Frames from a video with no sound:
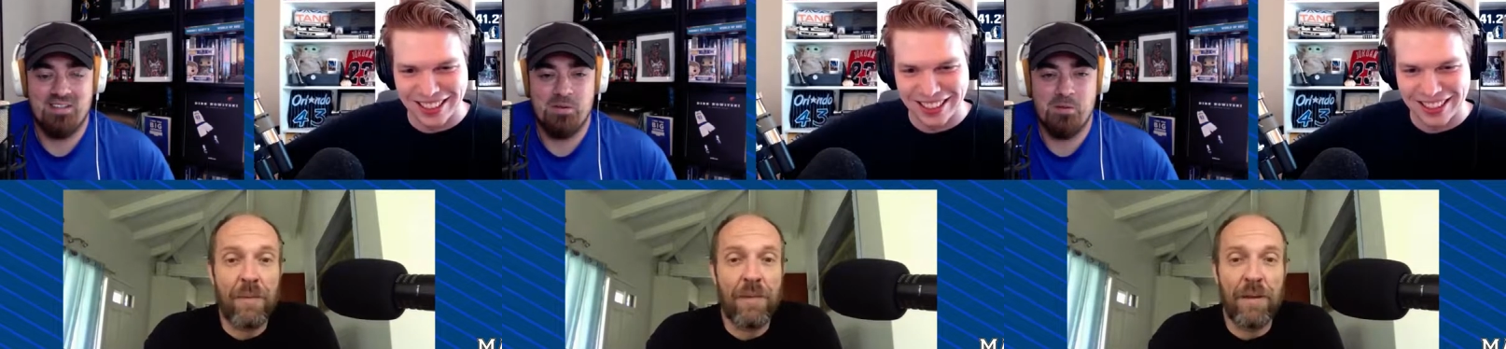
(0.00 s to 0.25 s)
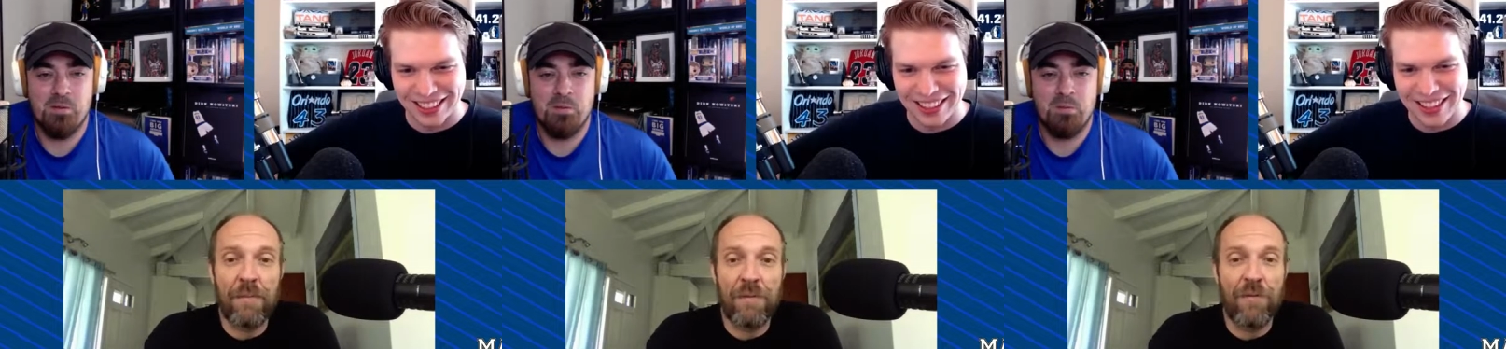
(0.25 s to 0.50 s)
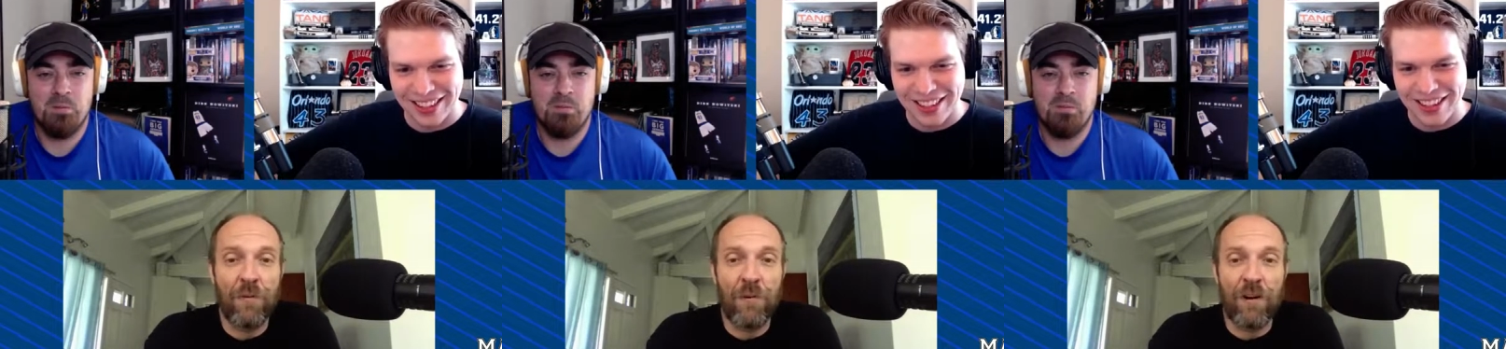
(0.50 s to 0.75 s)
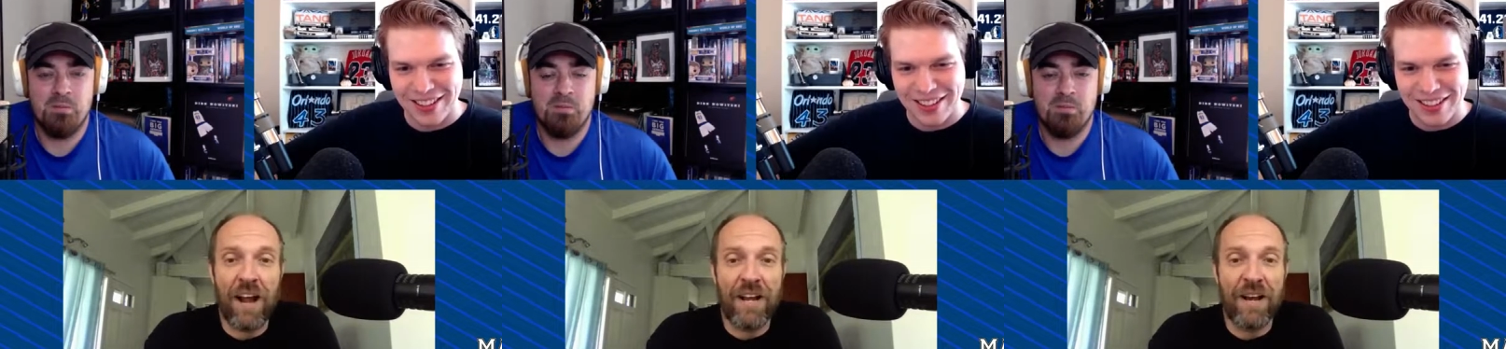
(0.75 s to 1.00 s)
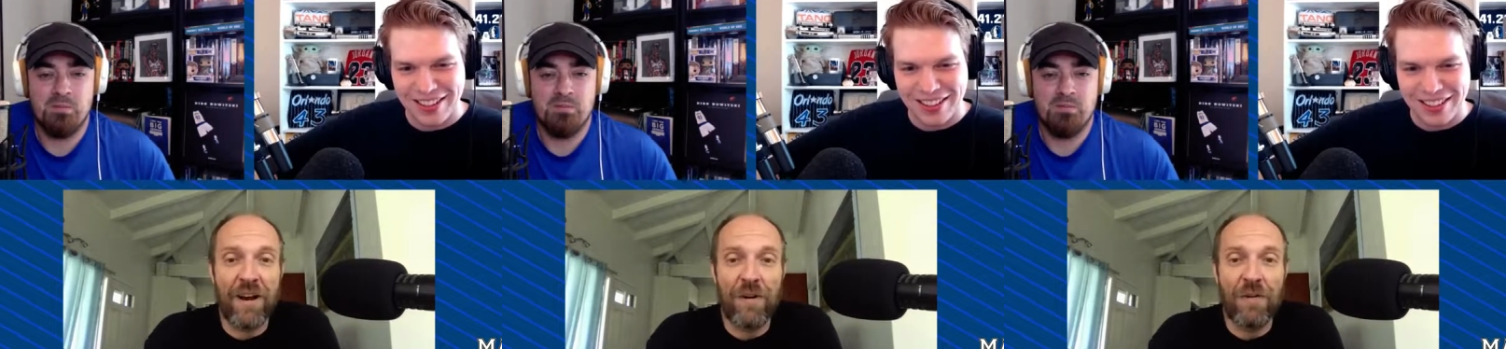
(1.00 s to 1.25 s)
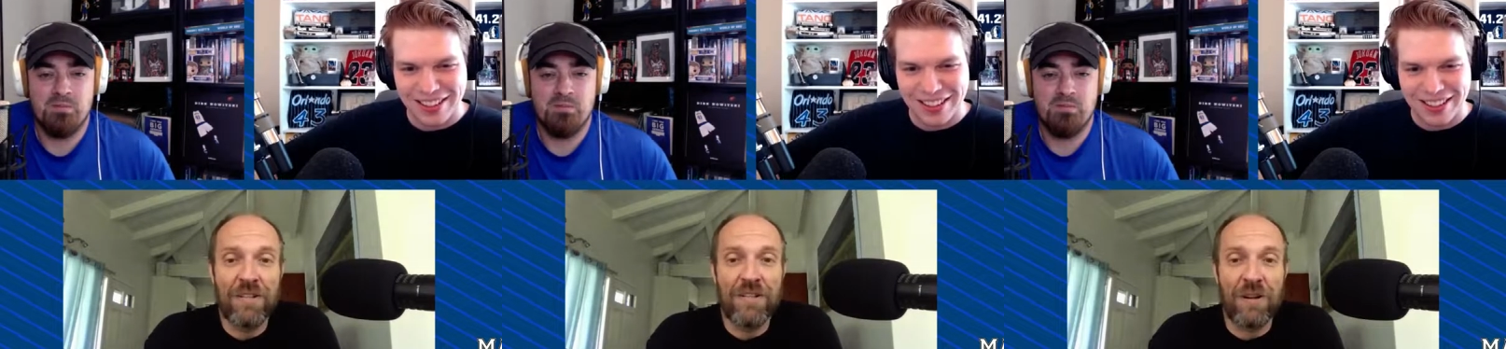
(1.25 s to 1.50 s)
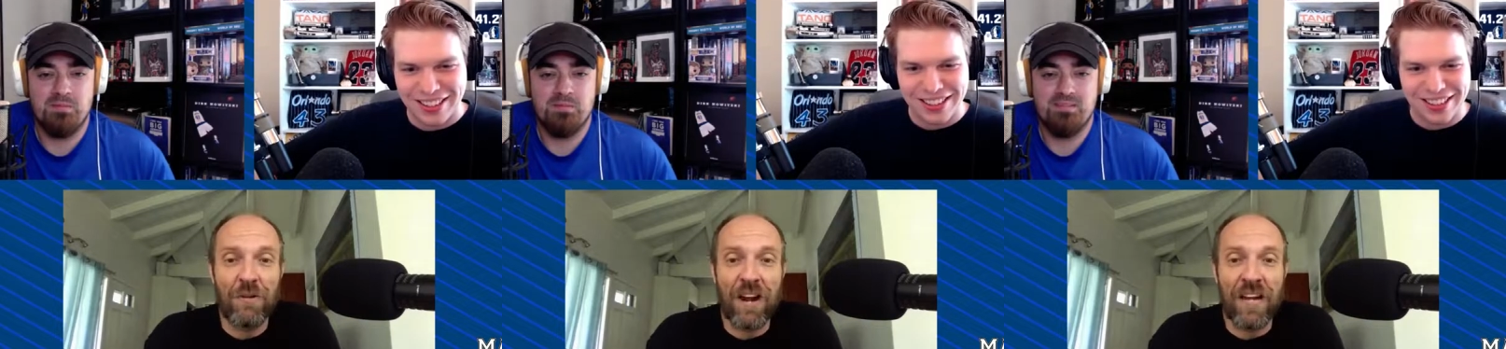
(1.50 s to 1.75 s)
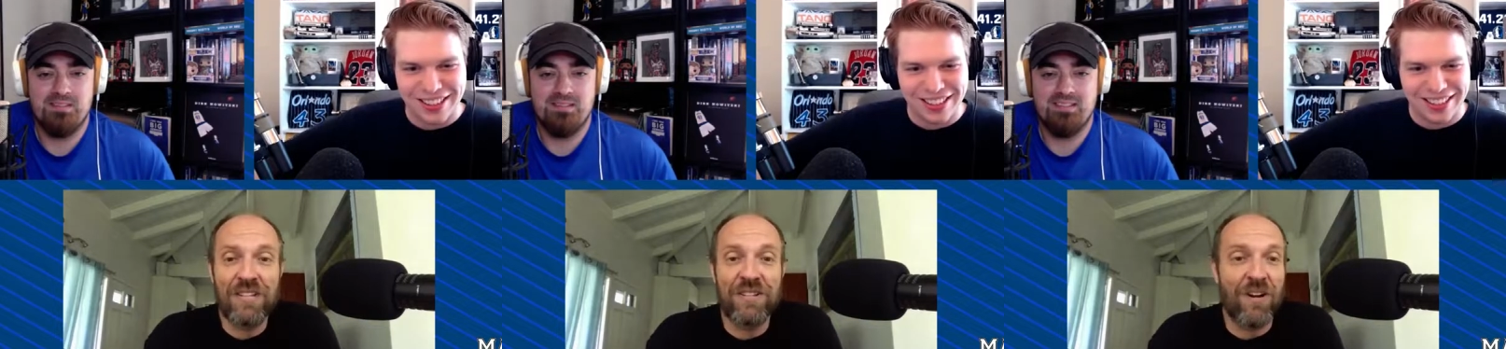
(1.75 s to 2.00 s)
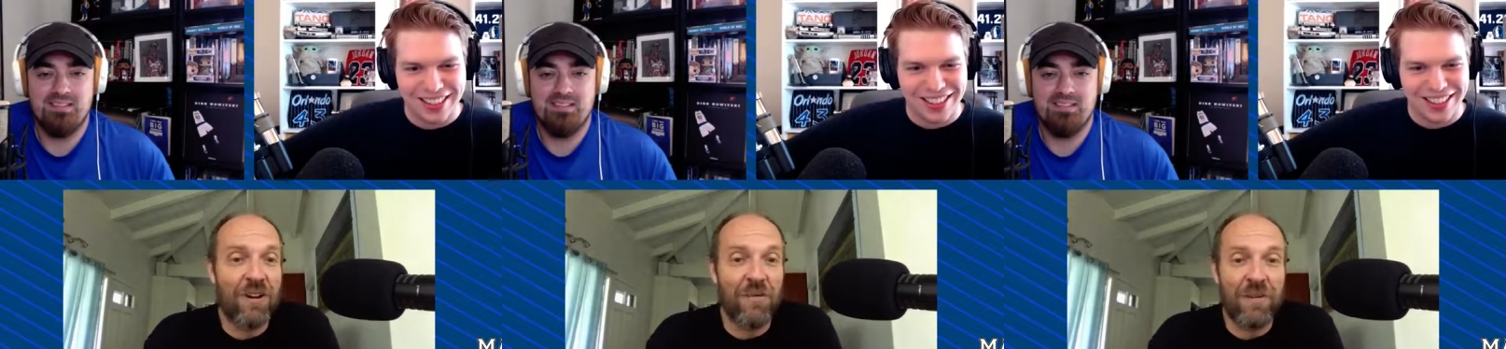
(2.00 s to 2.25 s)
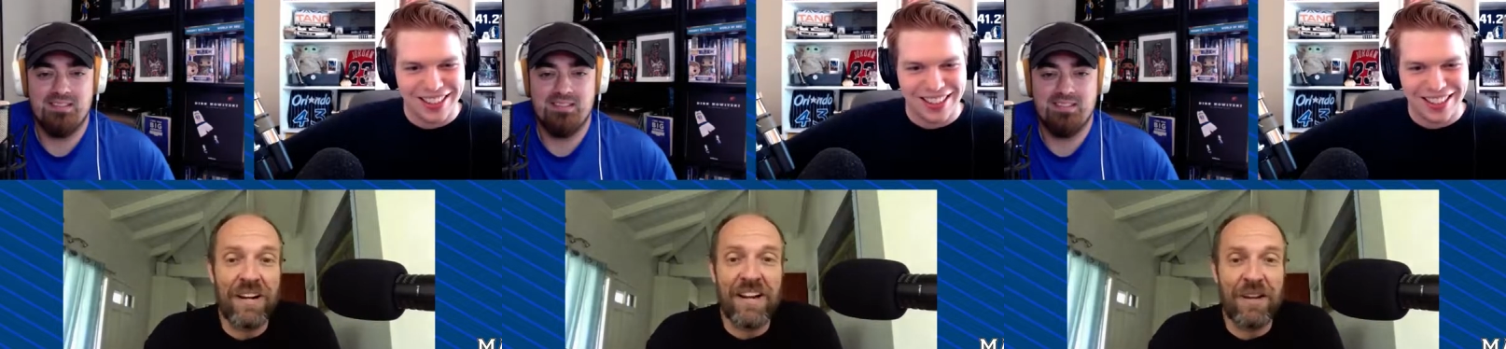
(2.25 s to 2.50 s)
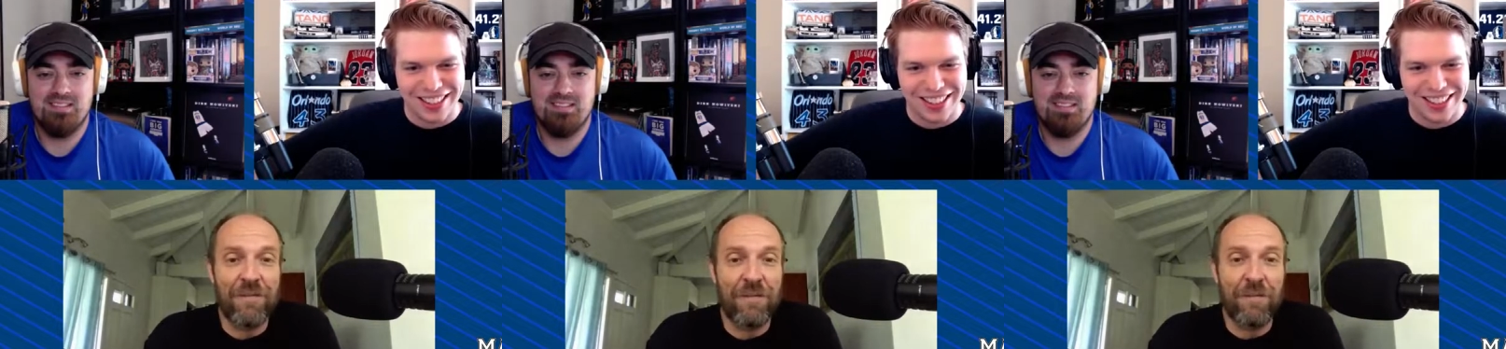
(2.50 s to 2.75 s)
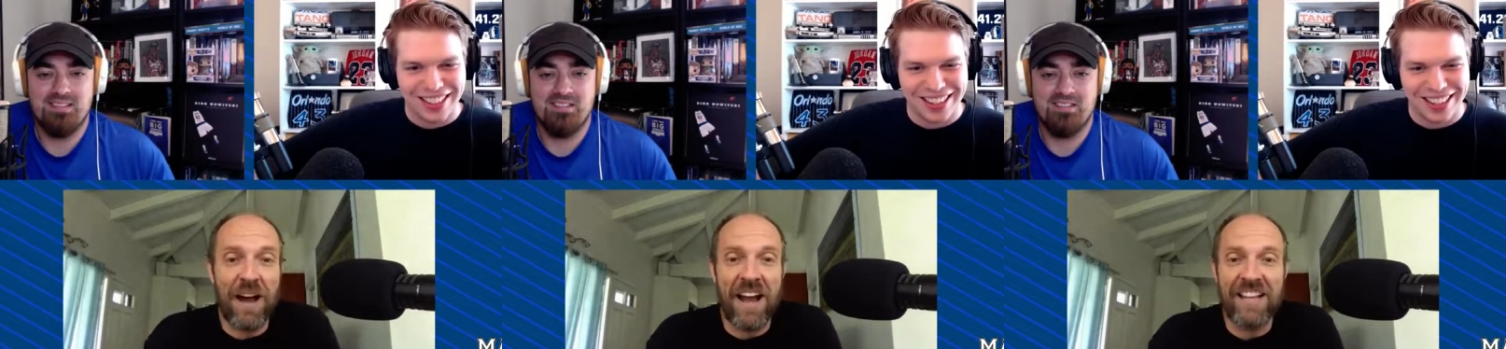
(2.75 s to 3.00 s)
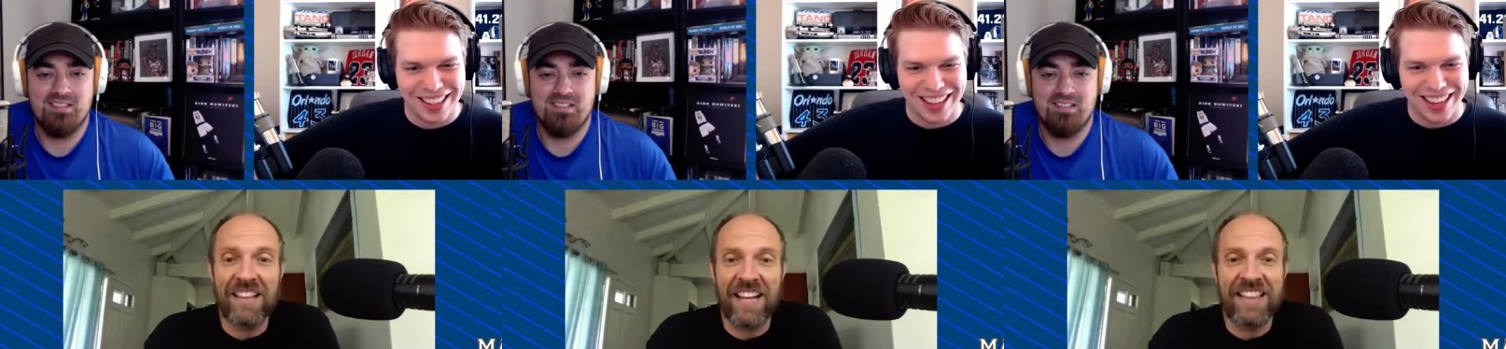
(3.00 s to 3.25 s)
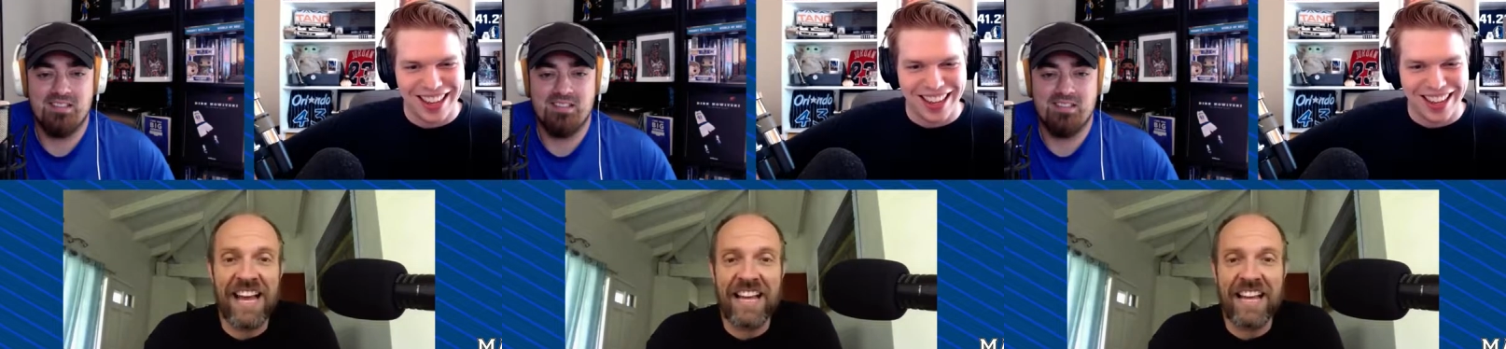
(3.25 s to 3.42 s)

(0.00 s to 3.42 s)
Speaker 1: copy before I go, and so when I started reading it for mine,